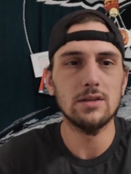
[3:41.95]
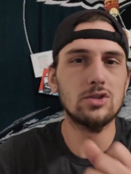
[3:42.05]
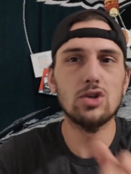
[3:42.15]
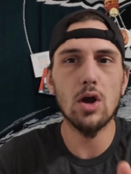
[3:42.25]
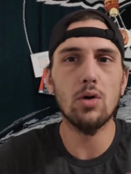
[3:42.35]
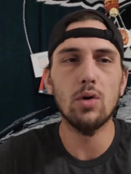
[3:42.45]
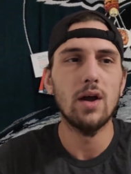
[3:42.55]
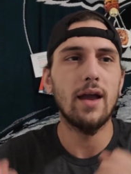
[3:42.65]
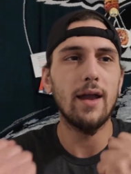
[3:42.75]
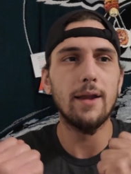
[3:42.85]
the show,
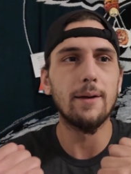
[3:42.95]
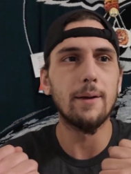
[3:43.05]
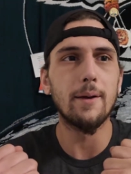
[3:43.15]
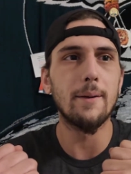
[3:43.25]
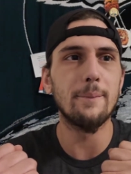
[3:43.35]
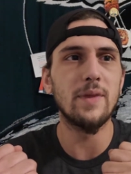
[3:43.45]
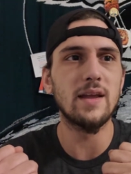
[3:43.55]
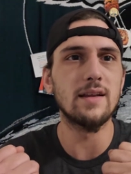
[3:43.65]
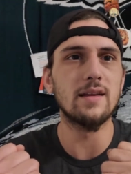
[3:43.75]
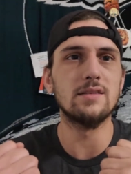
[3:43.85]
and
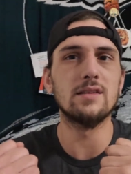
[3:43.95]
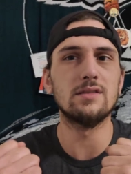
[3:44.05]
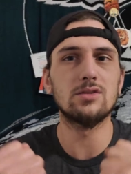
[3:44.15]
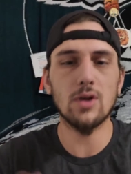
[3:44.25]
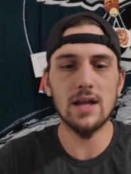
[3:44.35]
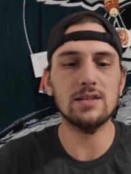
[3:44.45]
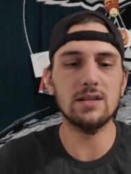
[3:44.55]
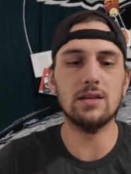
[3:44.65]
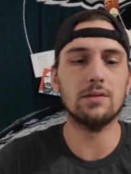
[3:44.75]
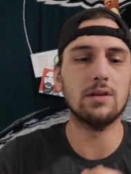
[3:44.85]
it's crazy,